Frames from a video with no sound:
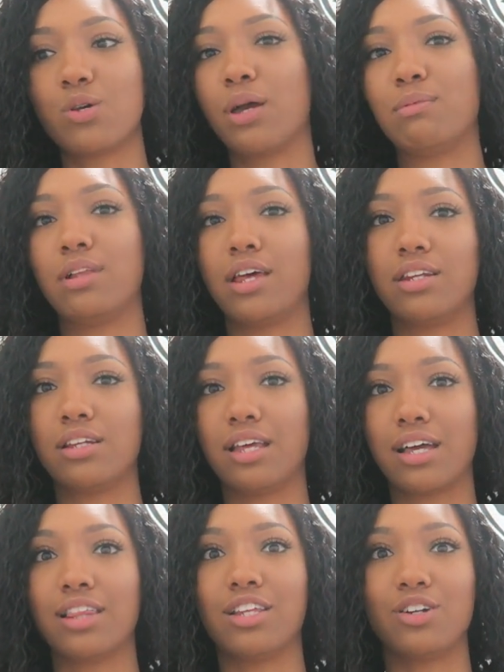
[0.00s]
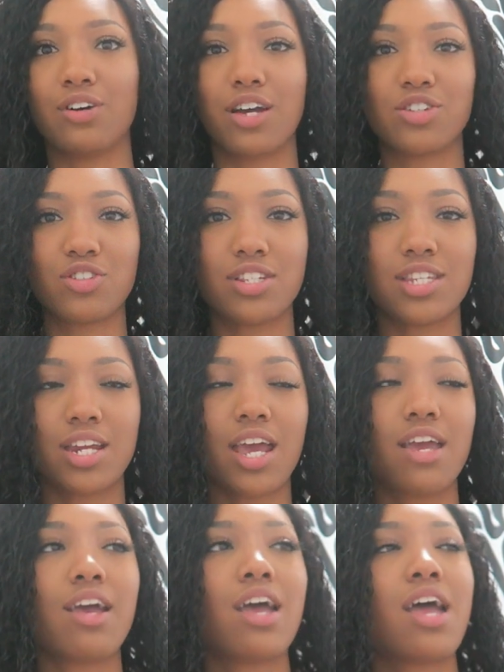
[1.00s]
so I blended like a little extra
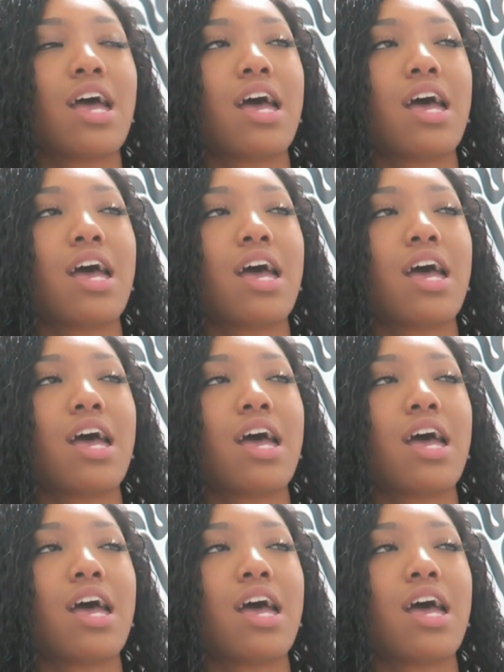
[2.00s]
today.